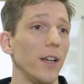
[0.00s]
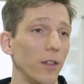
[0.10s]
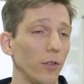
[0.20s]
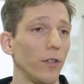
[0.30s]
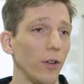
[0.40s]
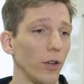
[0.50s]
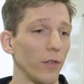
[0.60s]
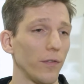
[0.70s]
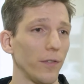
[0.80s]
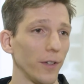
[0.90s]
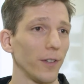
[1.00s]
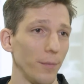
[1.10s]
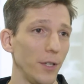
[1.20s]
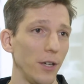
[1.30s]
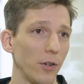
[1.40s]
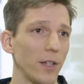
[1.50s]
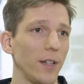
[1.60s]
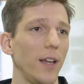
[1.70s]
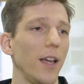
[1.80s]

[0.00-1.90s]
So it's a lot of material.